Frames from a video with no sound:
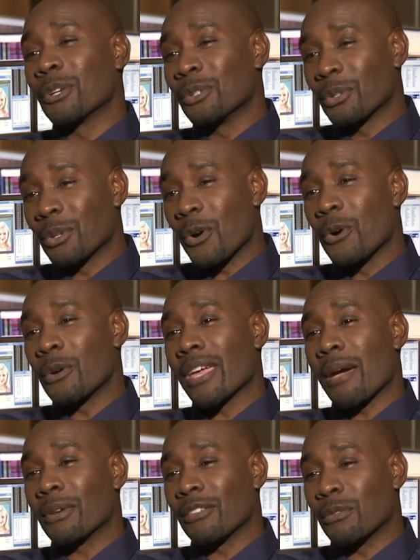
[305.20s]
run you through the whole
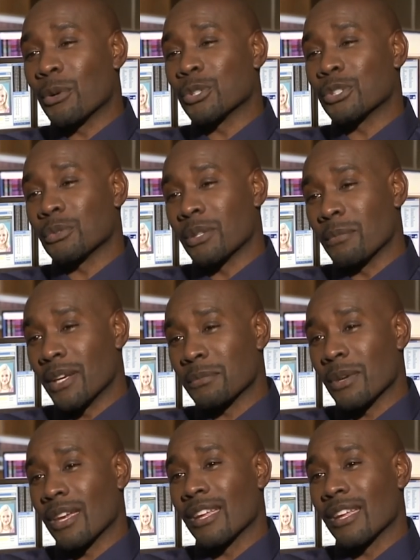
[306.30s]
gamut of emotion with The Best Man.